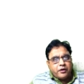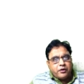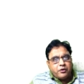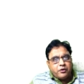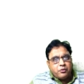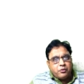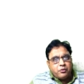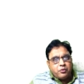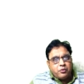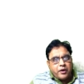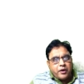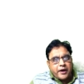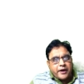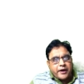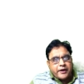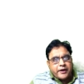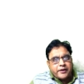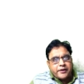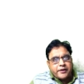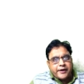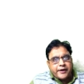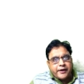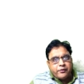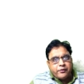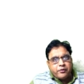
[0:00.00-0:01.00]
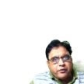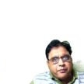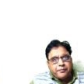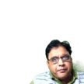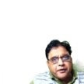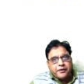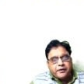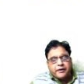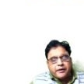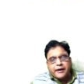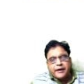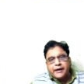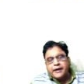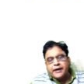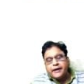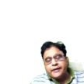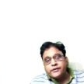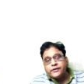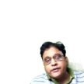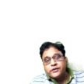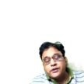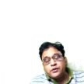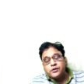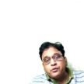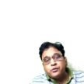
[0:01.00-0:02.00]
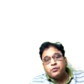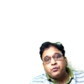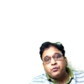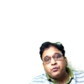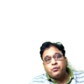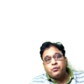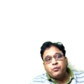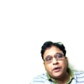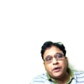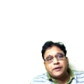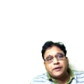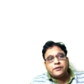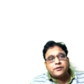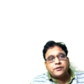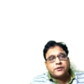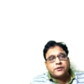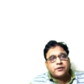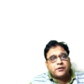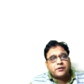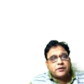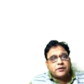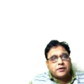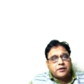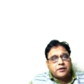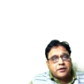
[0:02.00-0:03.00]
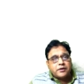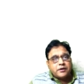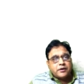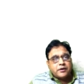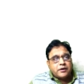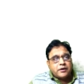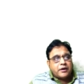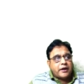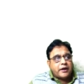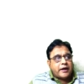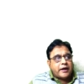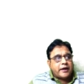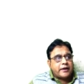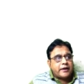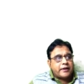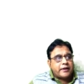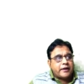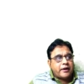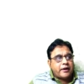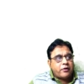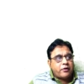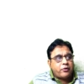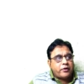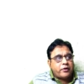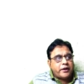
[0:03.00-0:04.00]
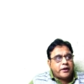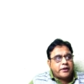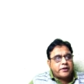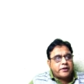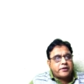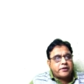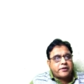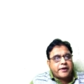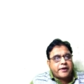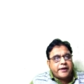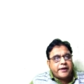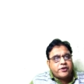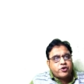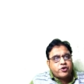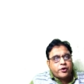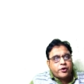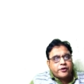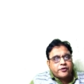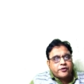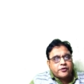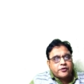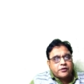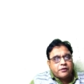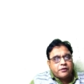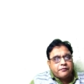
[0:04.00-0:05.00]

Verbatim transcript: 2 and 3 to appear at least once and there are only three choices of